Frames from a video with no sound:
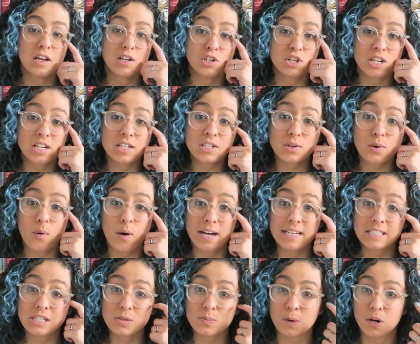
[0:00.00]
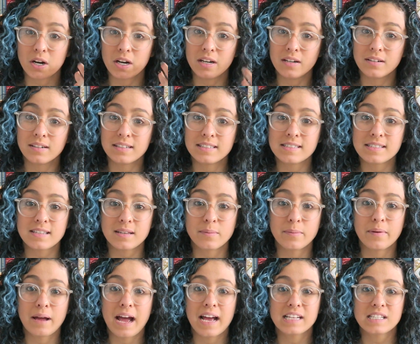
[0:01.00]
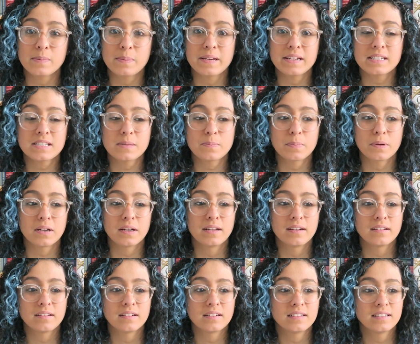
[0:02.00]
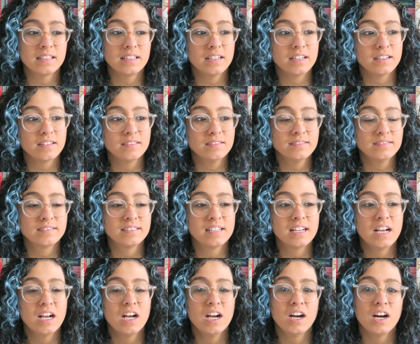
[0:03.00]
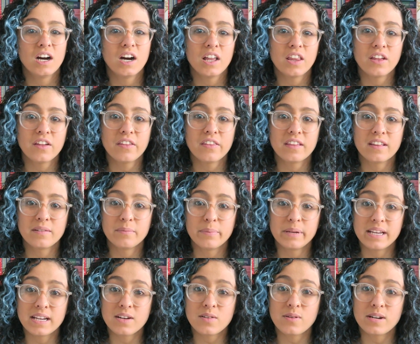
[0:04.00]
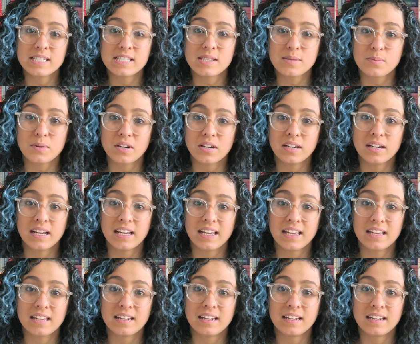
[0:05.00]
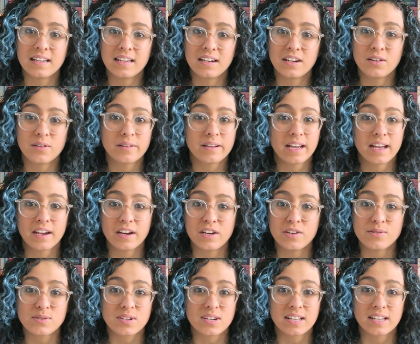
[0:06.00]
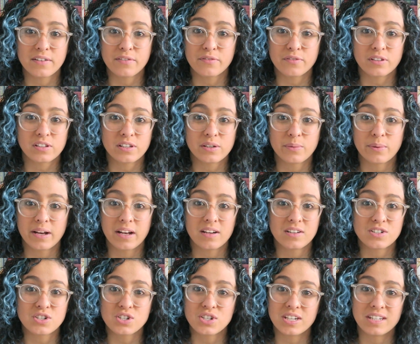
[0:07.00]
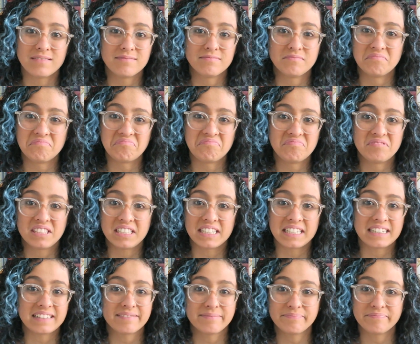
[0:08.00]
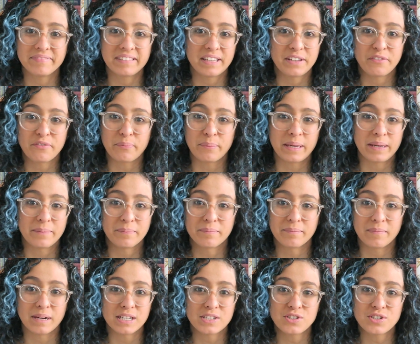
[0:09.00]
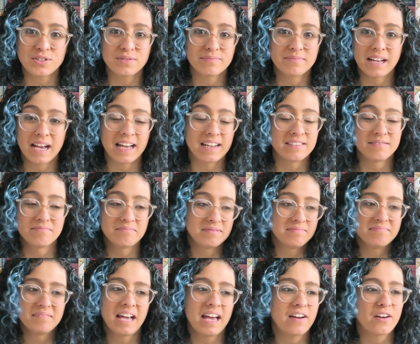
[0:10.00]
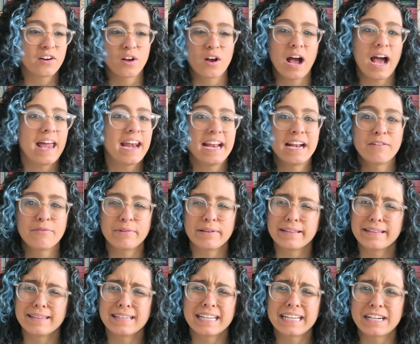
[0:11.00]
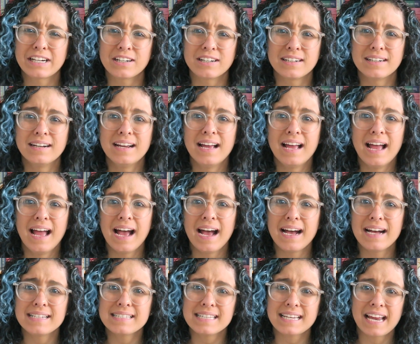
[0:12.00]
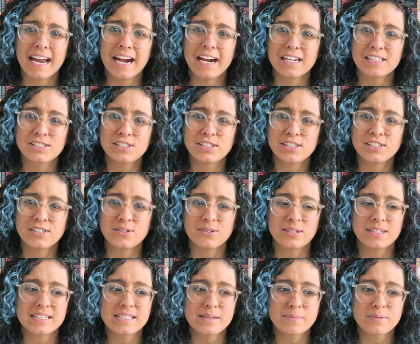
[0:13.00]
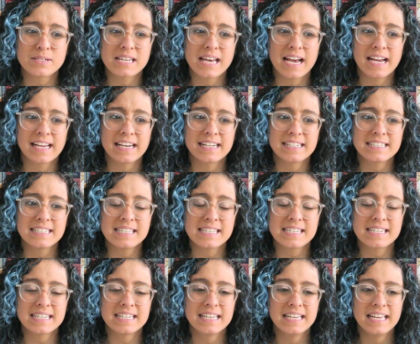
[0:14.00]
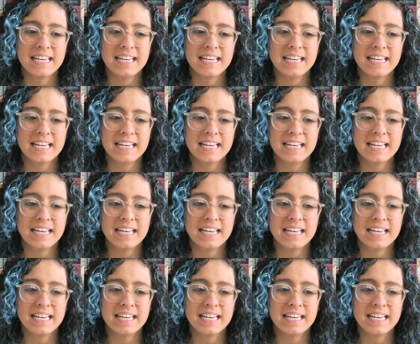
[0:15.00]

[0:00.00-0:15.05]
She is quite smart in some aspects, but, you know, other than being quite smart and knowing how to use a knife really well, she didn't give me much. I don't know, I didn't really like her as a character or as a protagonist,